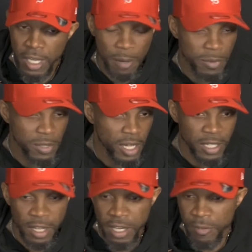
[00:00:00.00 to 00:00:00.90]
I'm gonna knock
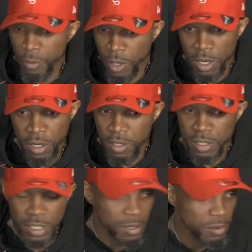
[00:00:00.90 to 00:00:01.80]
down every wall.
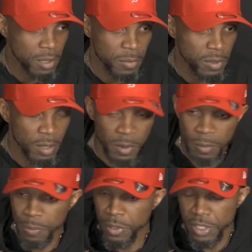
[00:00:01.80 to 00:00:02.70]
I'm gonna, I'm gonna
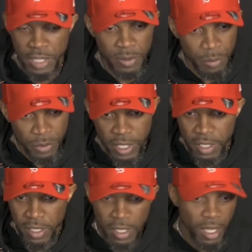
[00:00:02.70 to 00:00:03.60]
push every brick,
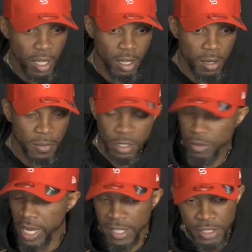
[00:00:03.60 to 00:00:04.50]
um, and you
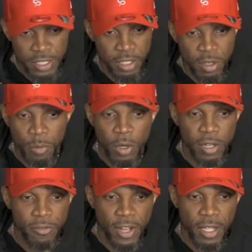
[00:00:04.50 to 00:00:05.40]
guys just get on board
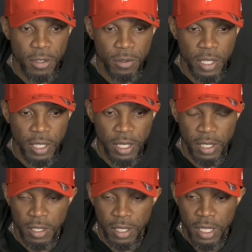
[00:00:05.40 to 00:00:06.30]
and follow. And
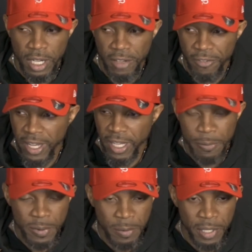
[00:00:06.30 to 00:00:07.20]
and and if I can
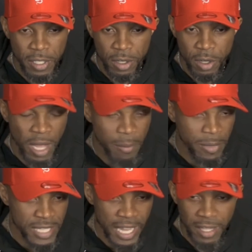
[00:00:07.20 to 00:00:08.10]
implement, you know, my
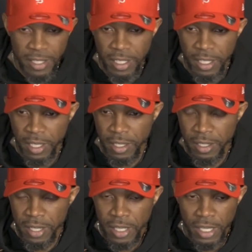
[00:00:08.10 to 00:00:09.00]
mentality and
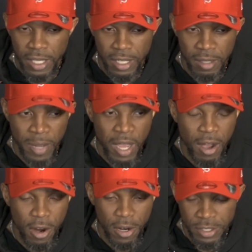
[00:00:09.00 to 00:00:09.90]
and and my
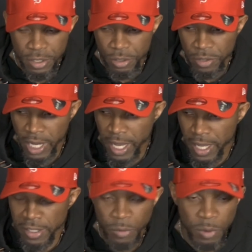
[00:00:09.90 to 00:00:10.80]
heart into you
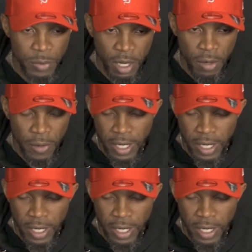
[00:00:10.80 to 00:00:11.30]
guys, then we'll be all right.